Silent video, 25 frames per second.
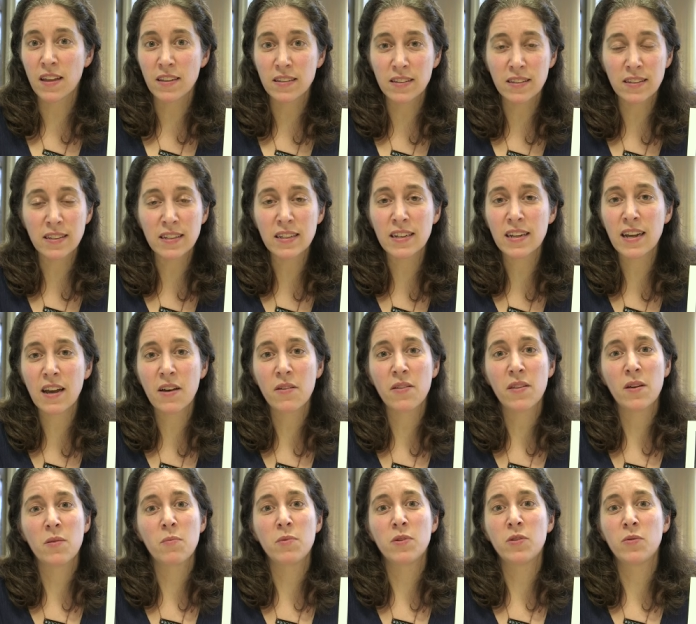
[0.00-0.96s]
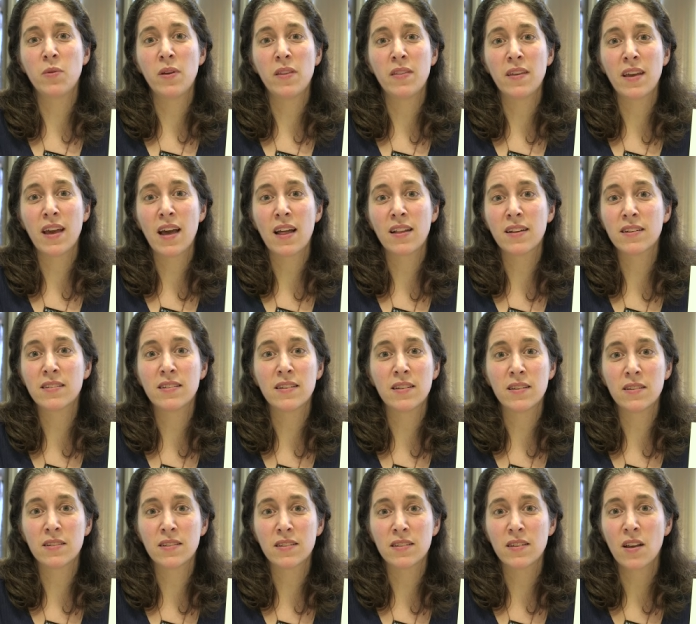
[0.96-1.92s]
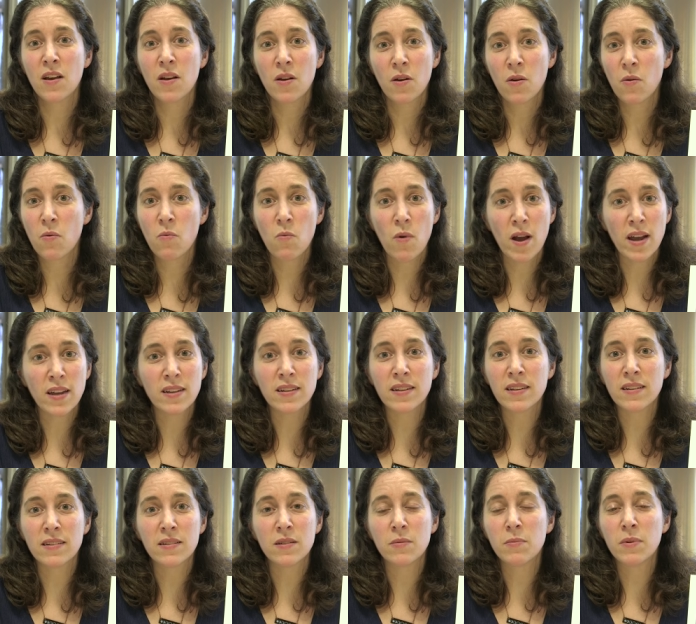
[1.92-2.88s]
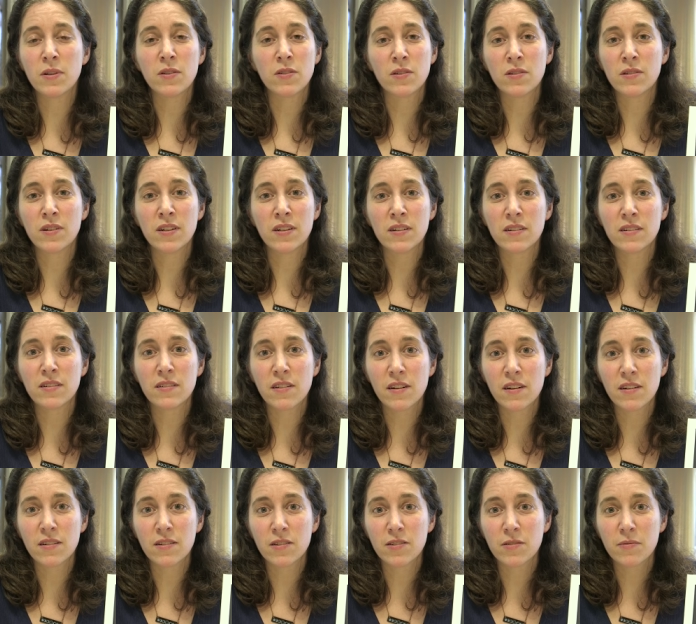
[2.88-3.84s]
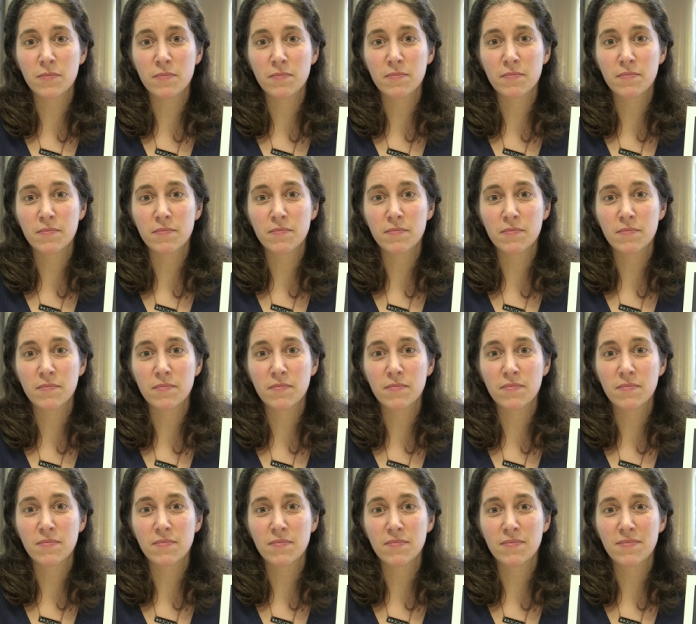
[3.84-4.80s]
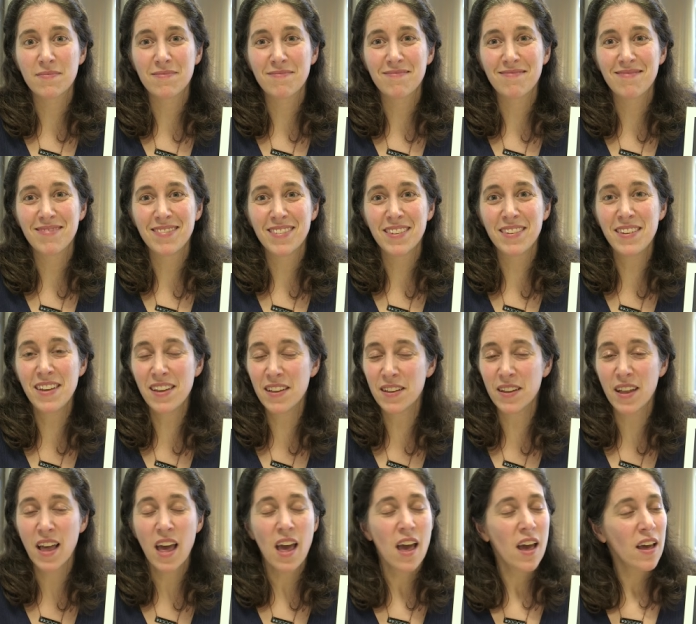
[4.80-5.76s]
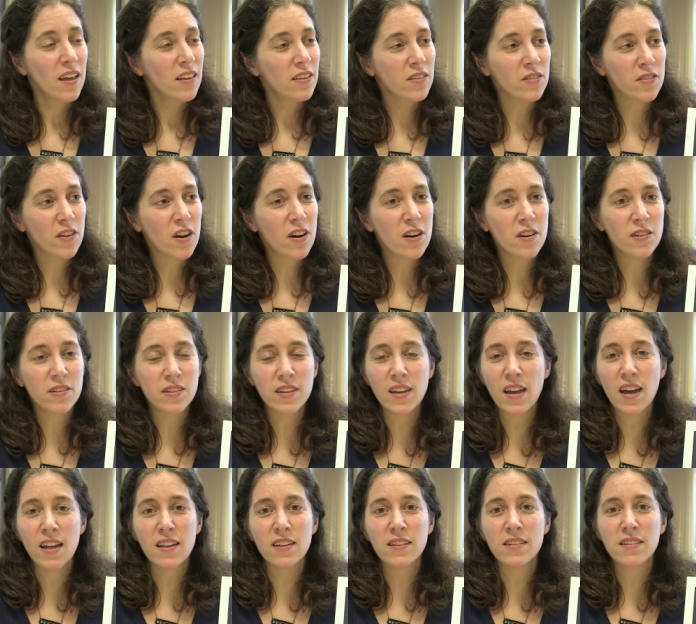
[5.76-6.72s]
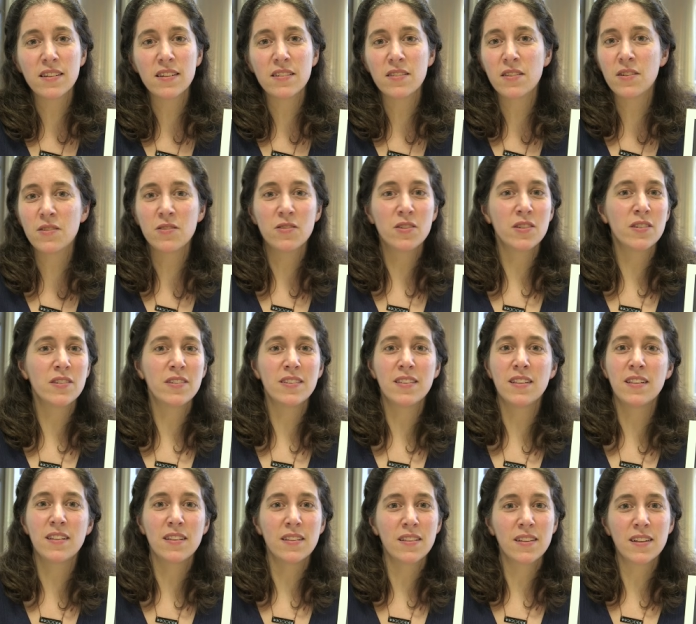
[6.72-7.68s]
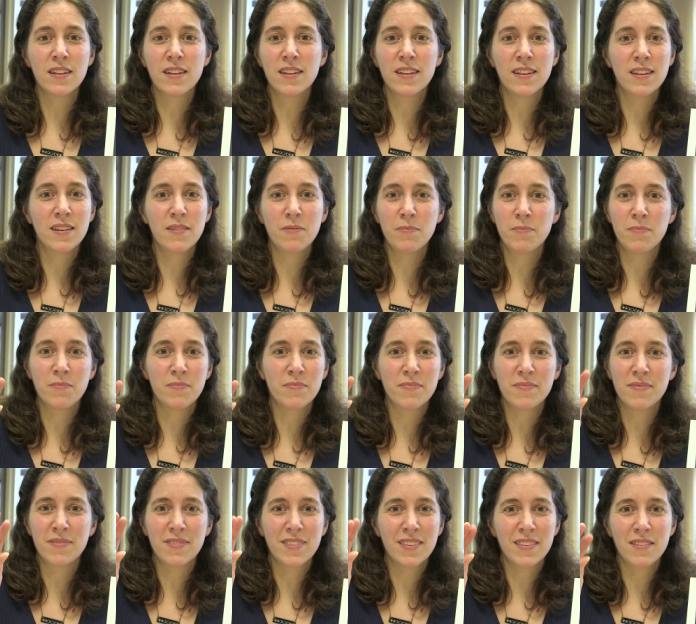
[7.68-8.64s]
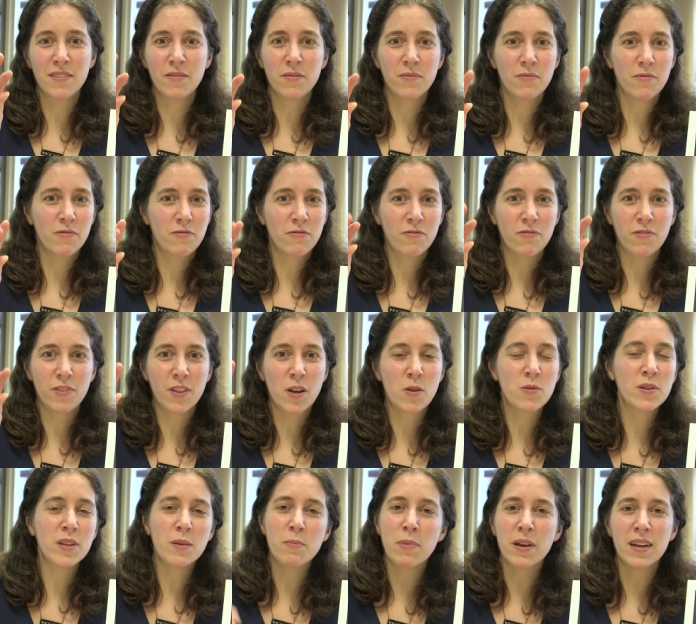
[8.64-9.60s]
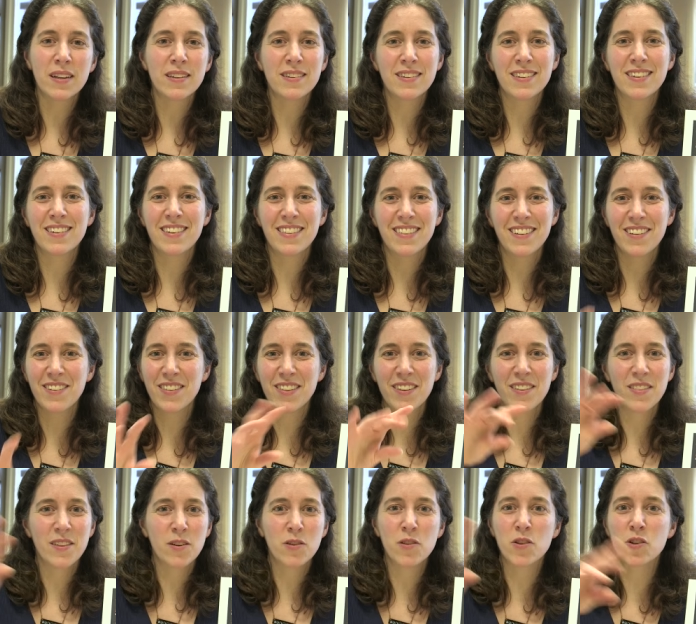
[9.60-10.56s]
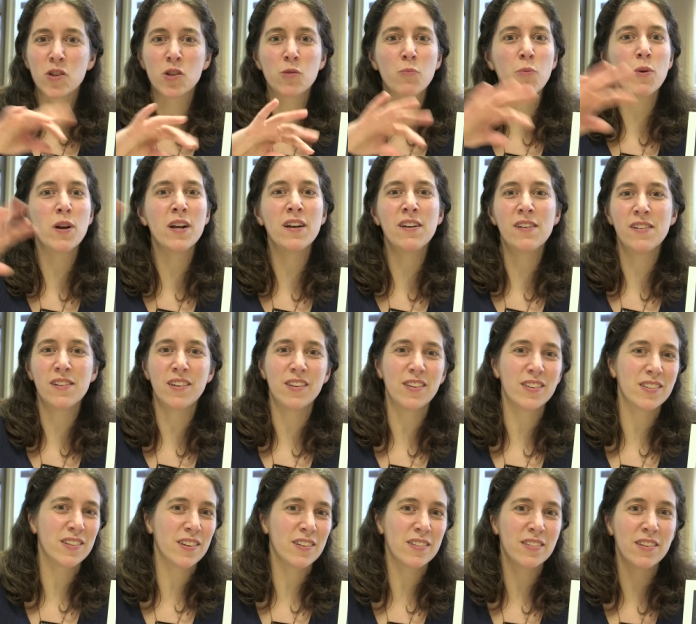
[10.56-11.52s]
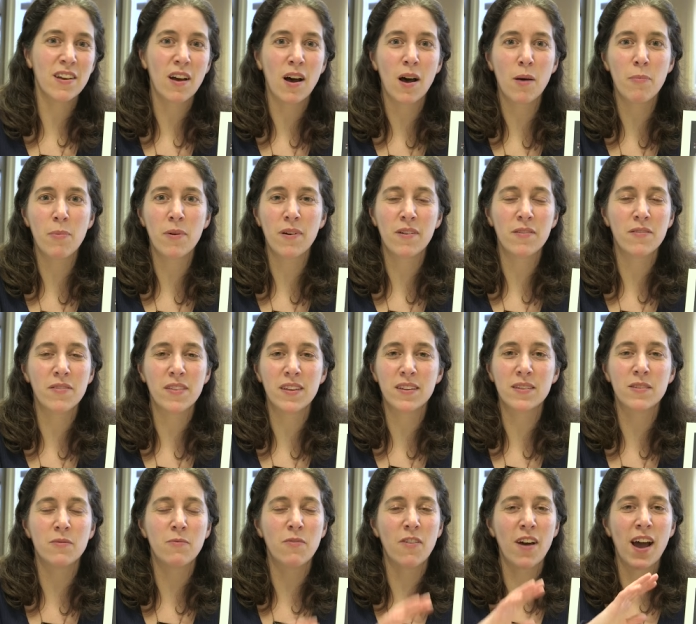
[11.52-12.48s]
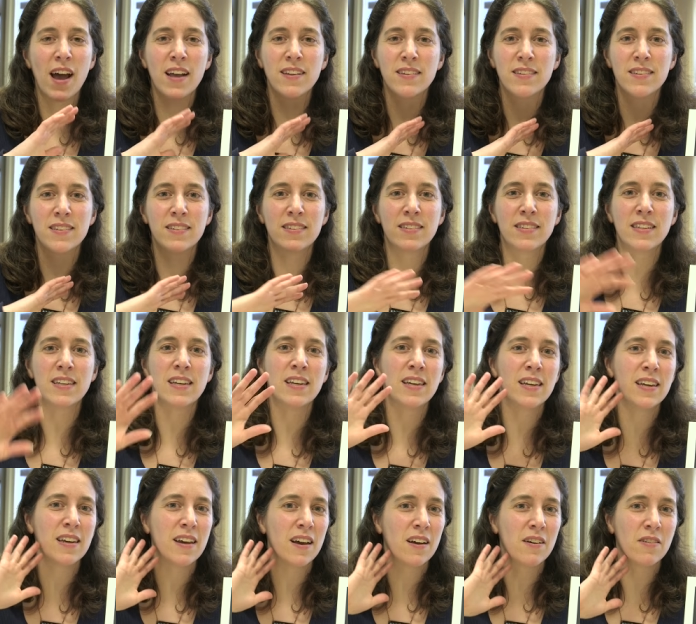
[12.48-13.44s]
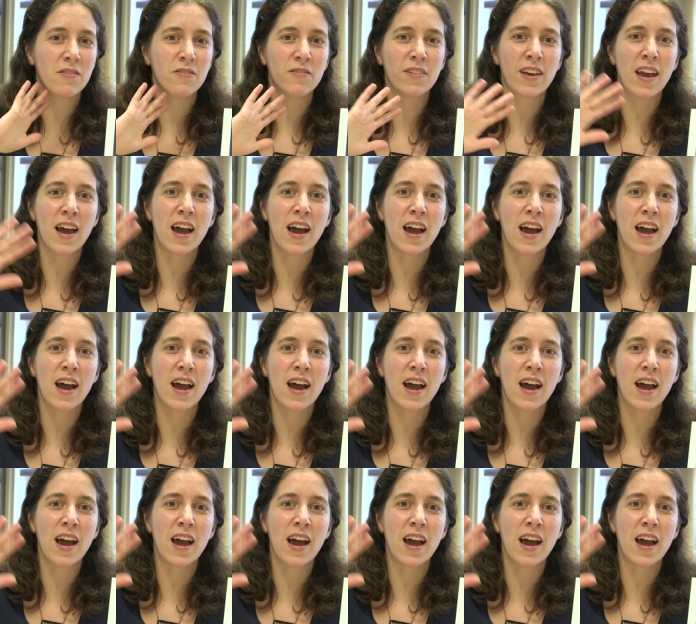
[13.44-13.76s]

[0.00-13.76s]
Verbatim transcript: that's sitting out there between the galaxies waiting to be turned into stars. Still. Still. Still. Stars and galaxies, they're just the little floaty bits. They're the, they're the sprinkles on top of this vast sea of